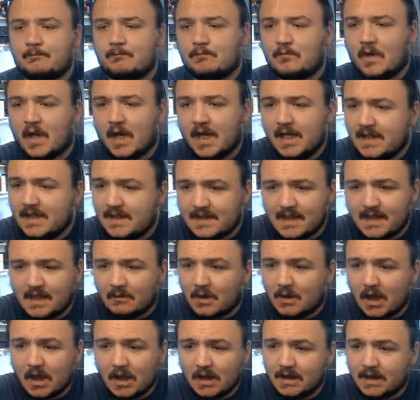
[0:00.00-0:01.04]
He's now
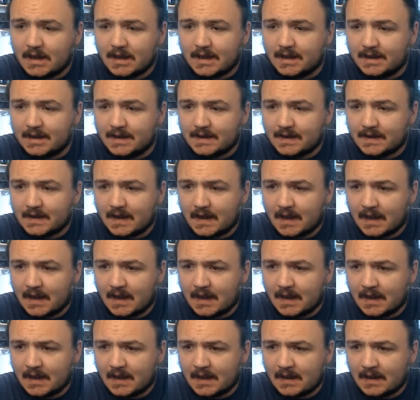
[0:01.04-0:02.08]
highlighted,
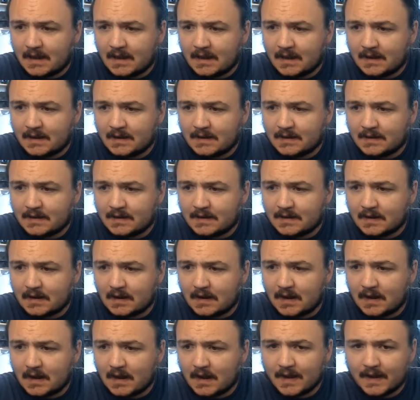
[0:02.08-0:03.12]
and
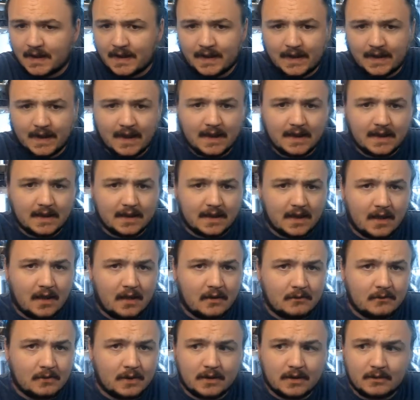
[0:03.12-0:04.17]
I think
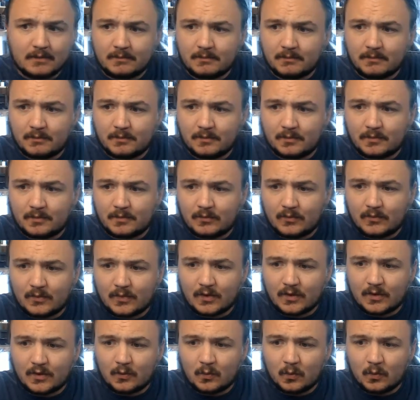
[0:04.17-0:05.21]
I'm gonna,
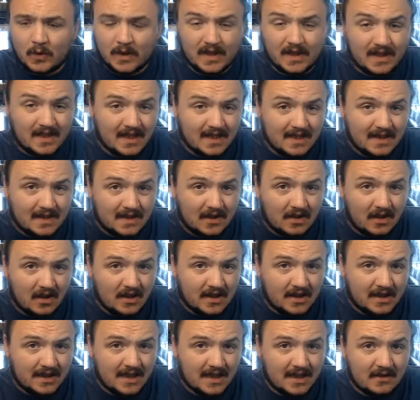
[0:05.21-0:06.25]
with this guy
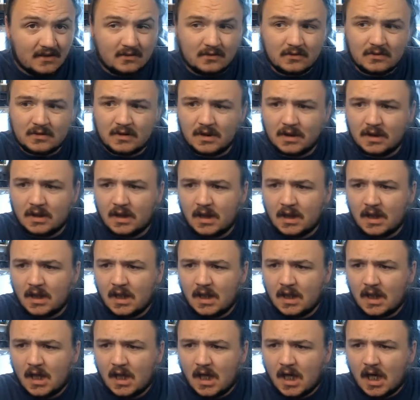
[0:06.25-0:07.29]
now,
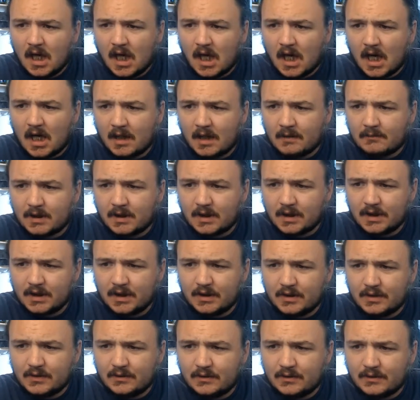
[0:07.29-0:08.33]
I'm gonna
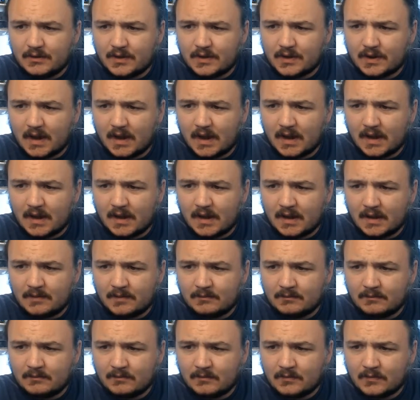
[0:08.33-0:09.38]
use
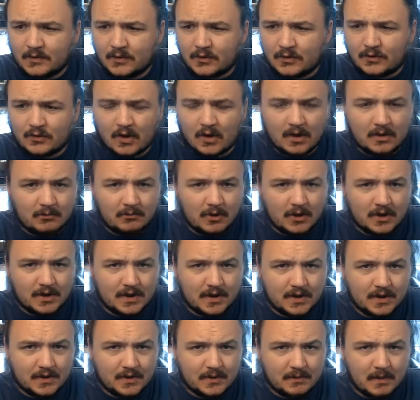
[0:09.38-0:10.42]
dry brushing
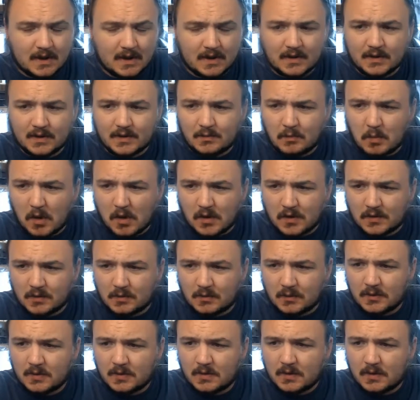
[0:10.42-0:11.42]
as much as possible.